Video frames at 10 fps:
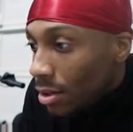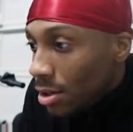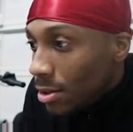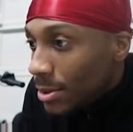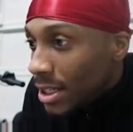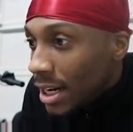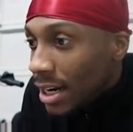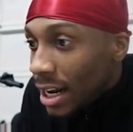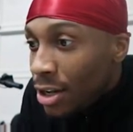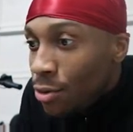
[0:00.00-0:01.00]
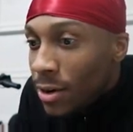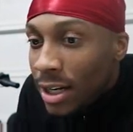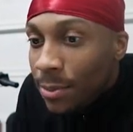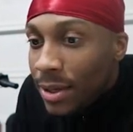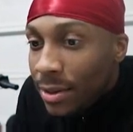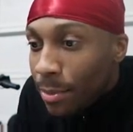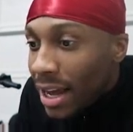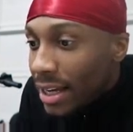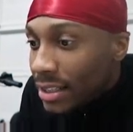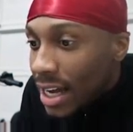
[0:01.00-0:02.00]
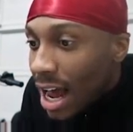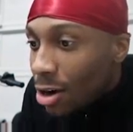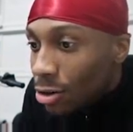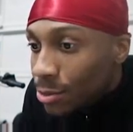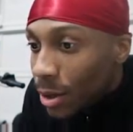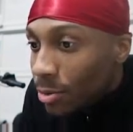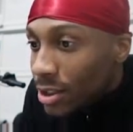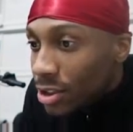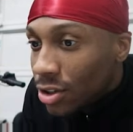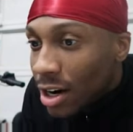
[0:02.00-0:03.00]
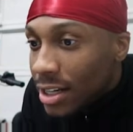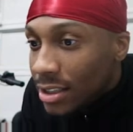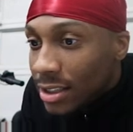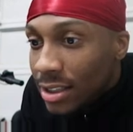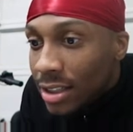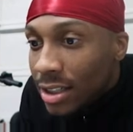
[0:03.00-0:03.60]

You know what I'm saying? And you really be making tackles, bro, which is crazy.